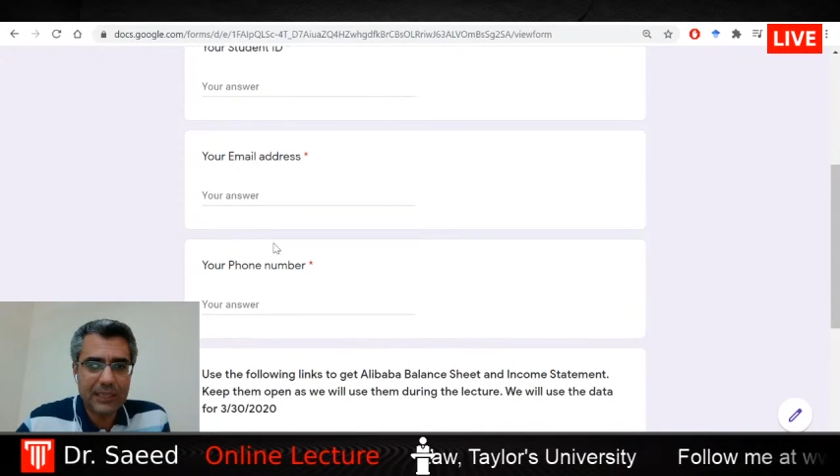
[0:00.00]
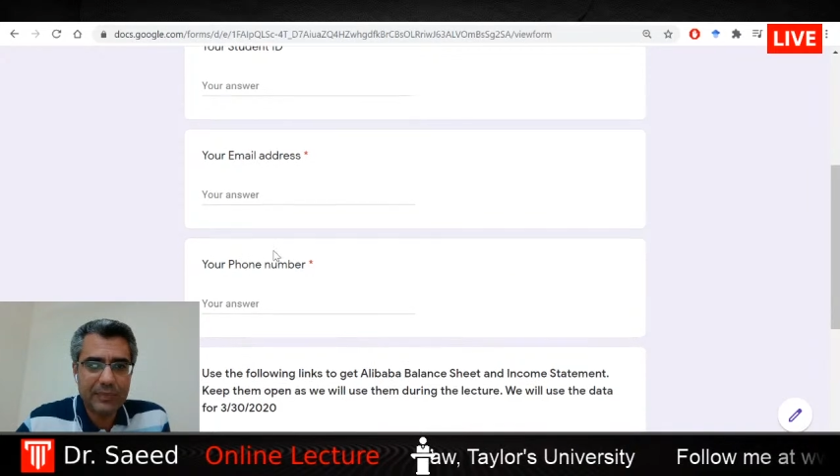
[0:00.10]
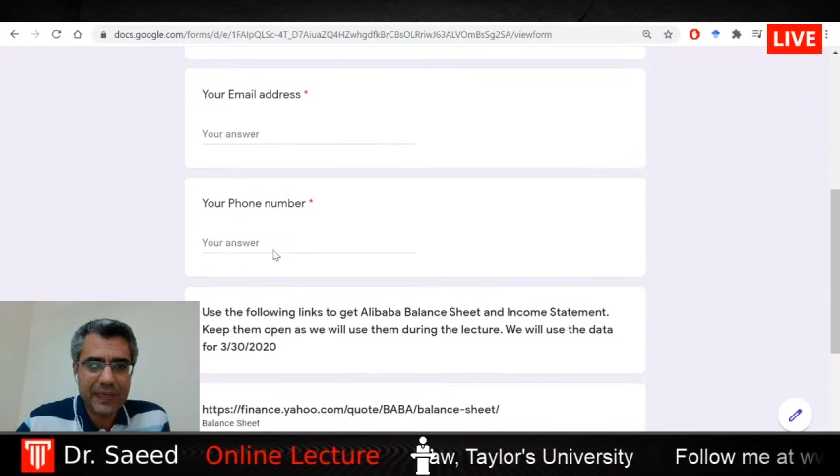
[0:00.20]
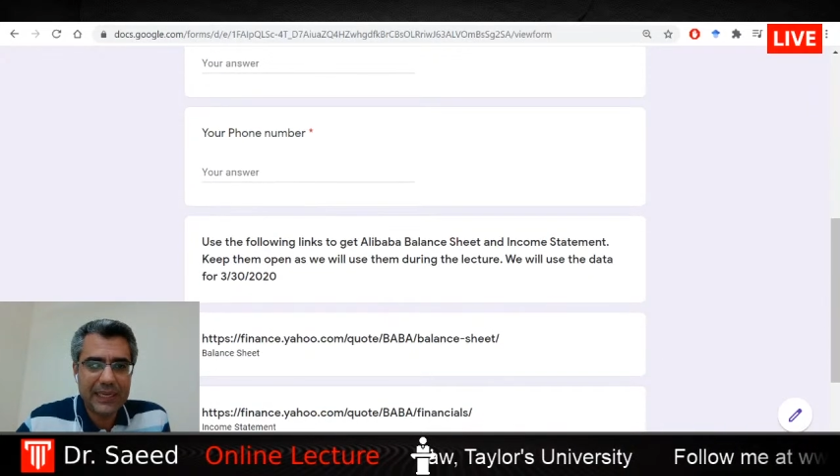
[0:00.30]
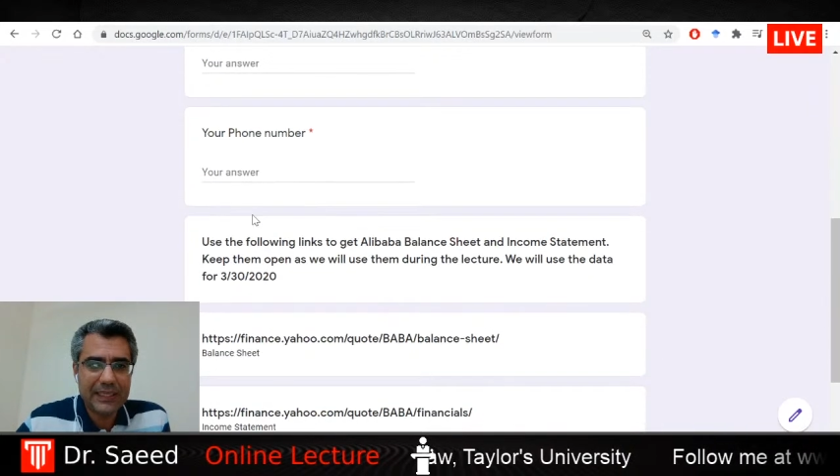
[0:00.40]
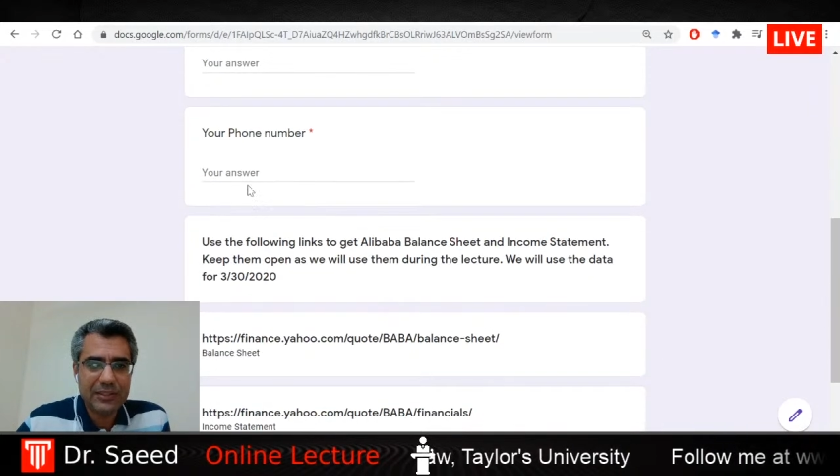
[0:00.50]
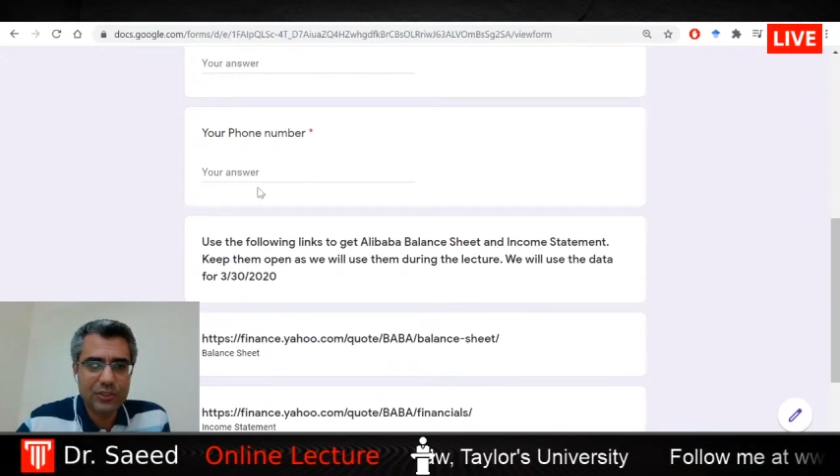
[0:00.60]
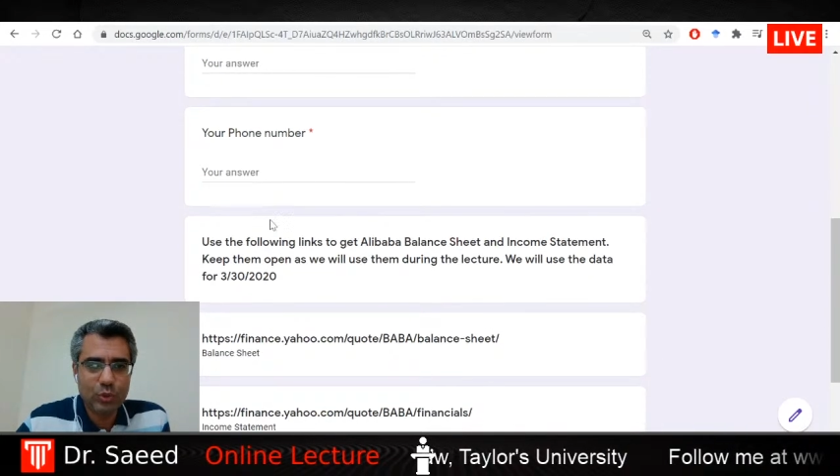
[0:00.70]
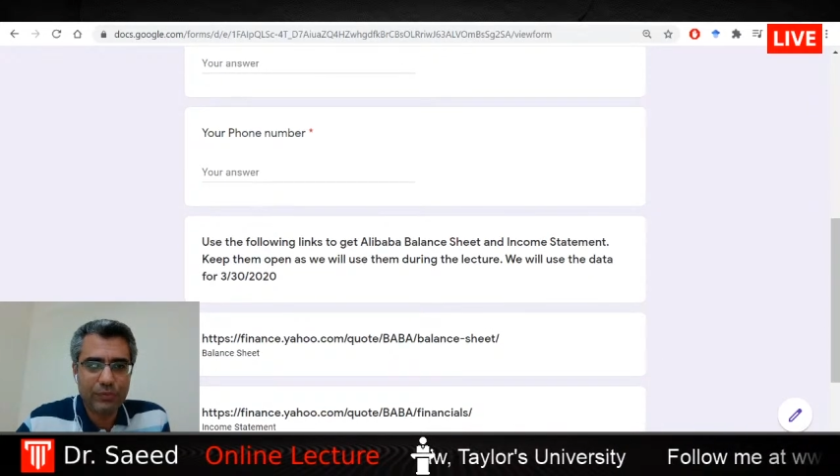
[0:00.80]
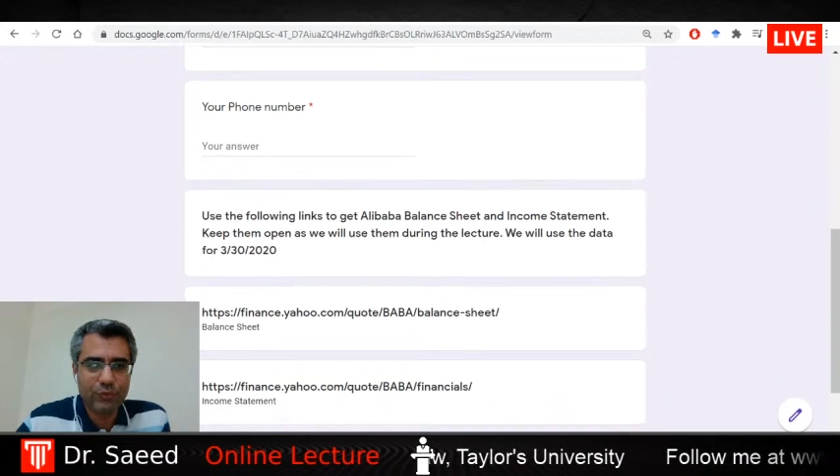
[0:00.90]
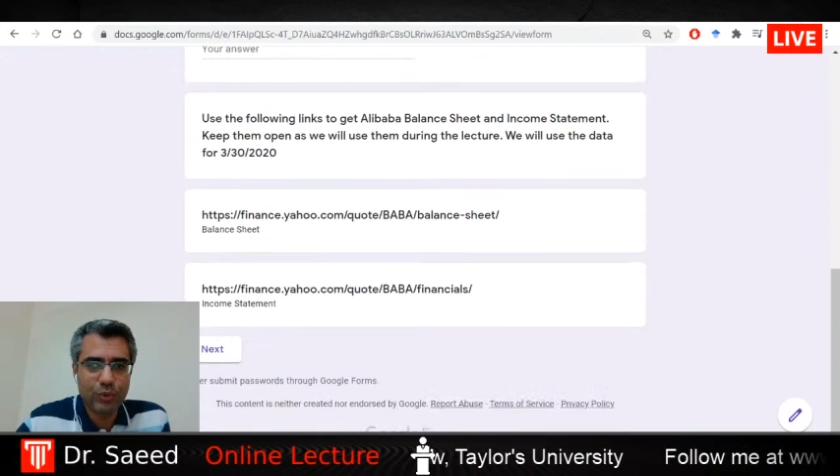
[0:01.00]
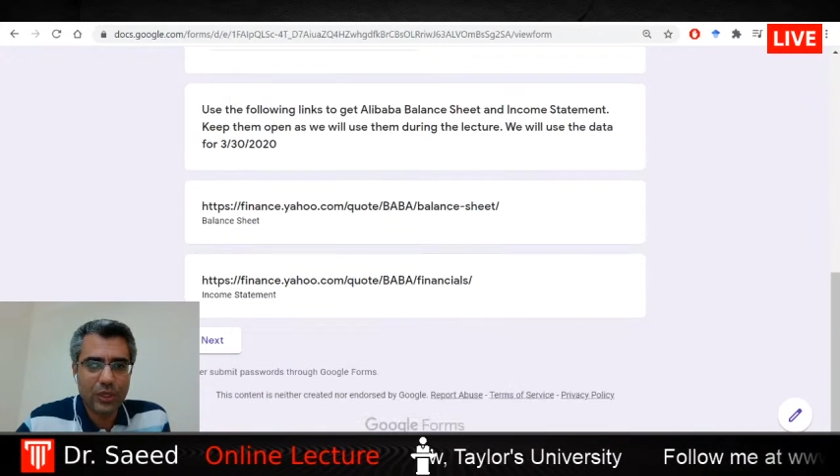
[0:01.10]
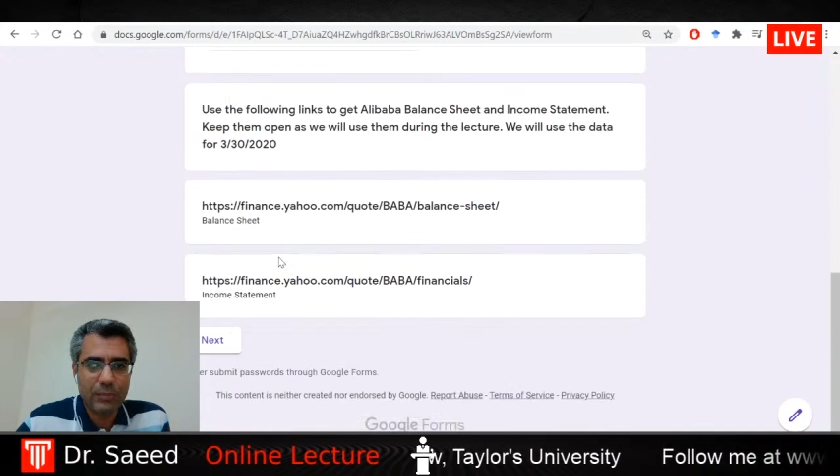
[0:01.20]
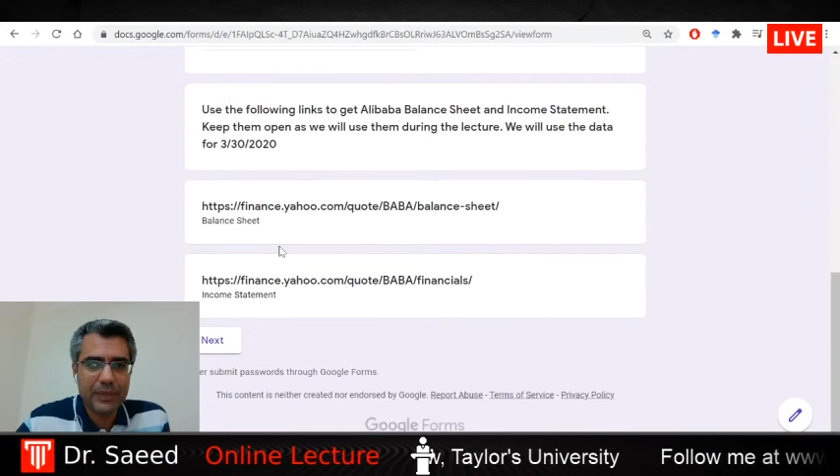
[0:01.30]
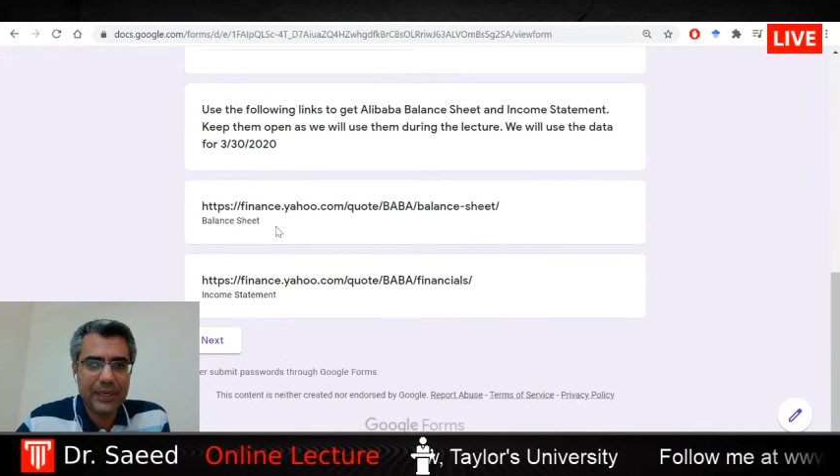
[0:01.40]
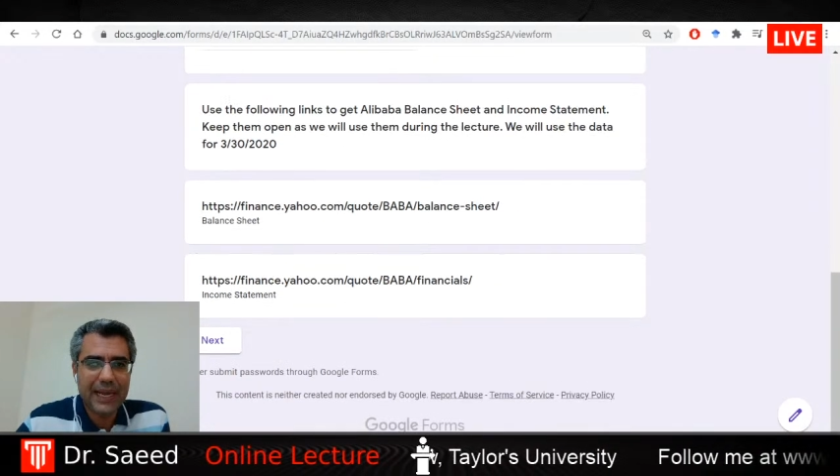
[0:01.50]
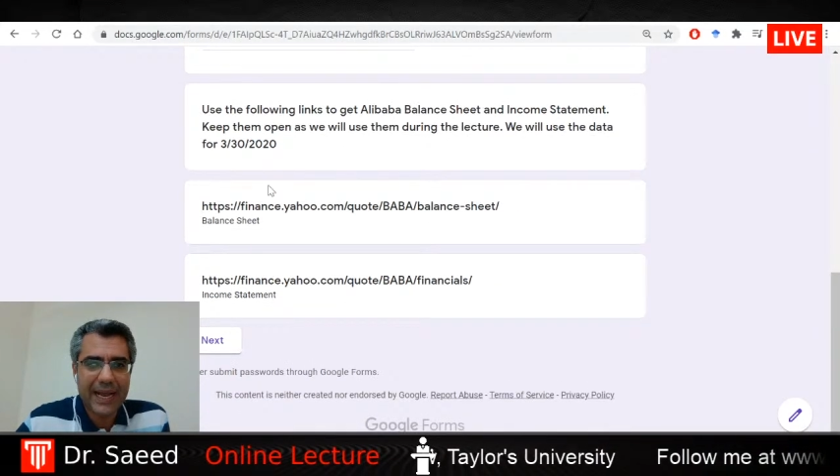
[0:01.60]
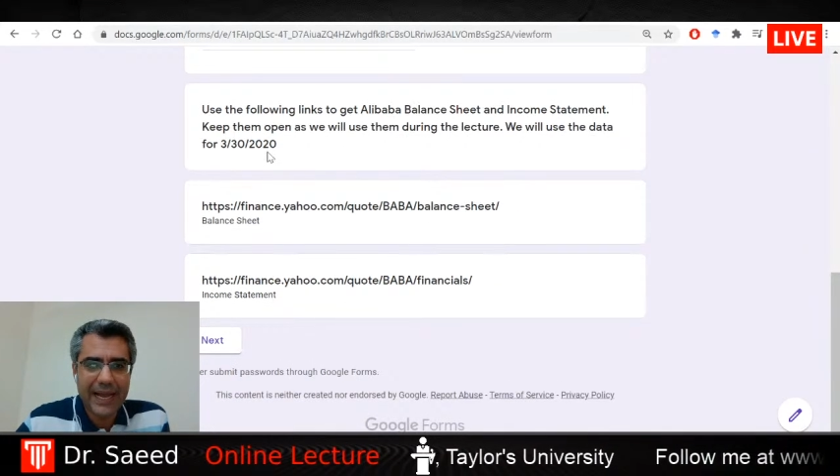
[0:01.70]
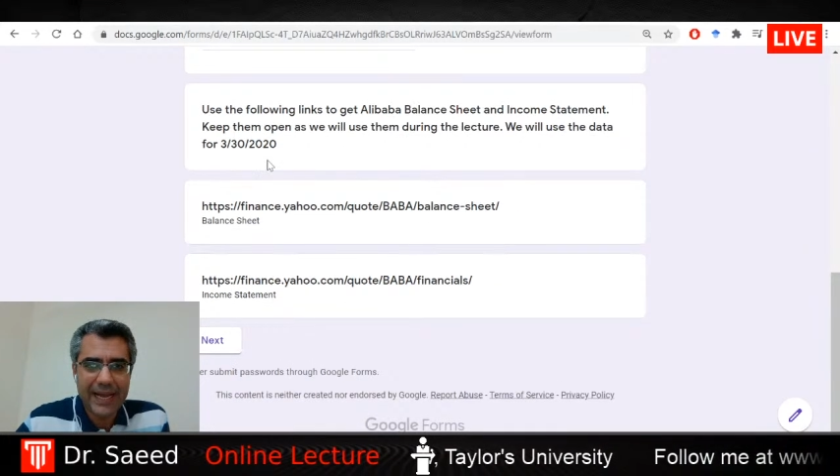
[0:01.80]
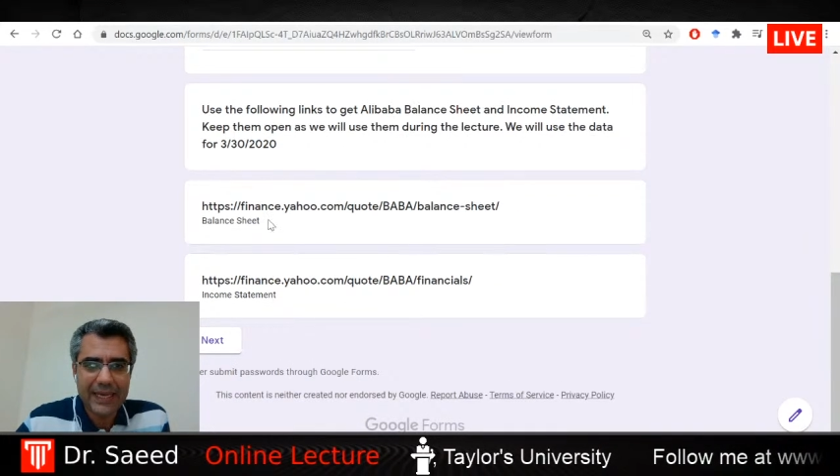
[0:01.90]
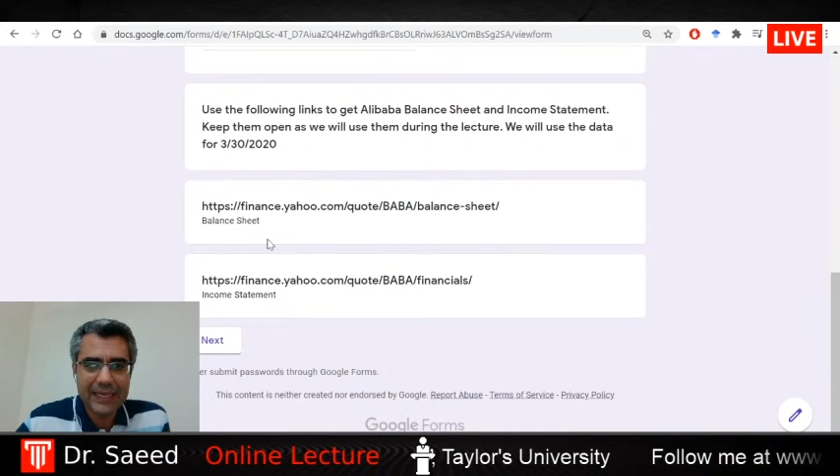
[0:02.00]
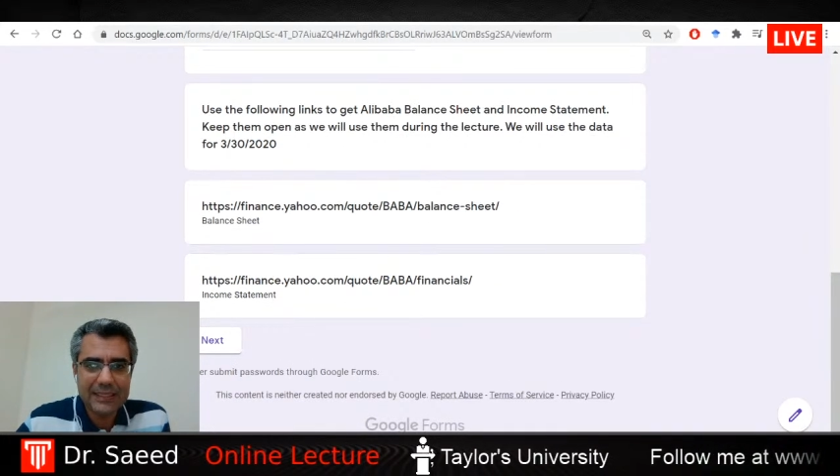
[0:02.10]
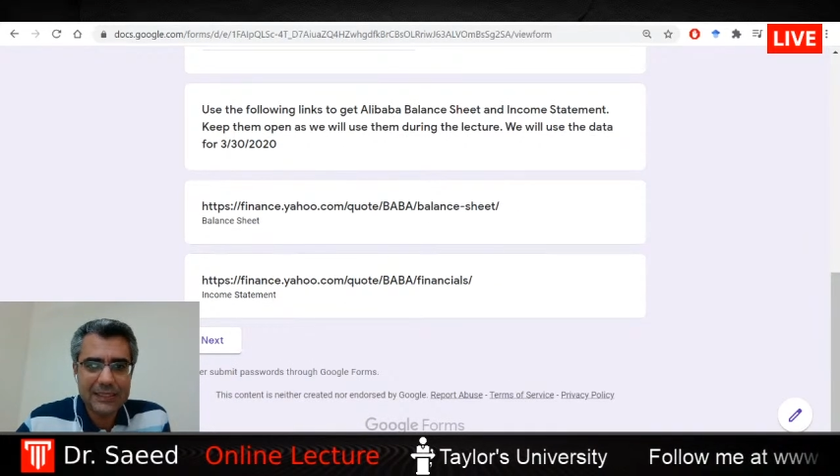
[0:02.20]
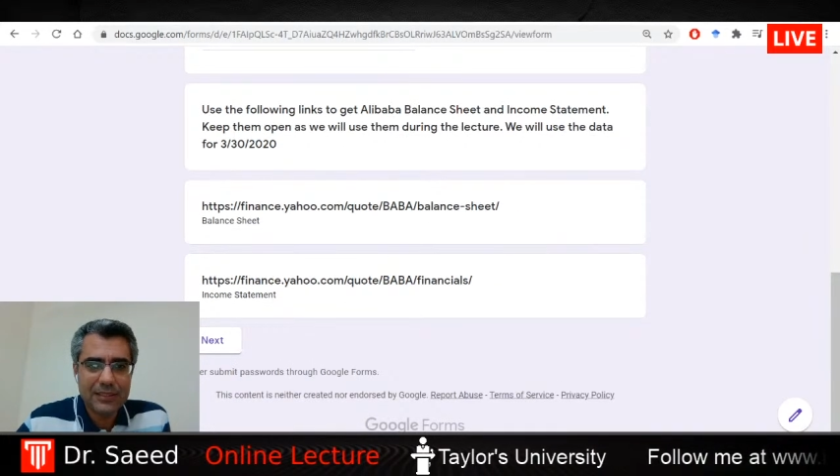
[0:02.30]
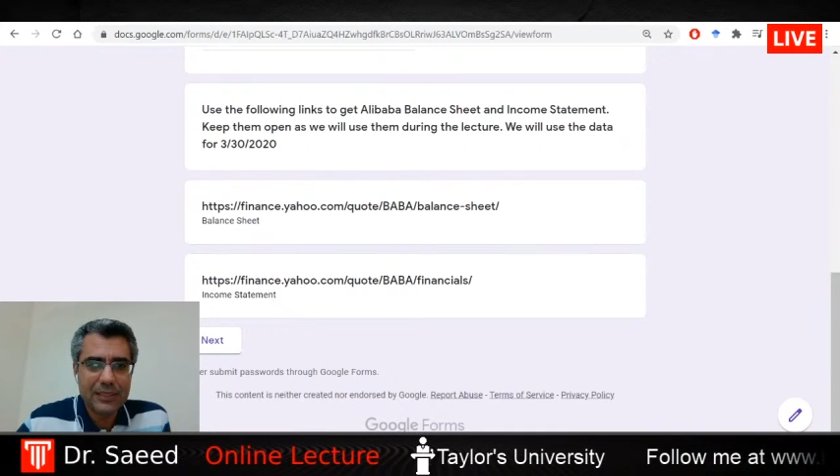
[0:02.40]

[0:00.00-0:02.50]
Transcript: email address, your phone number, and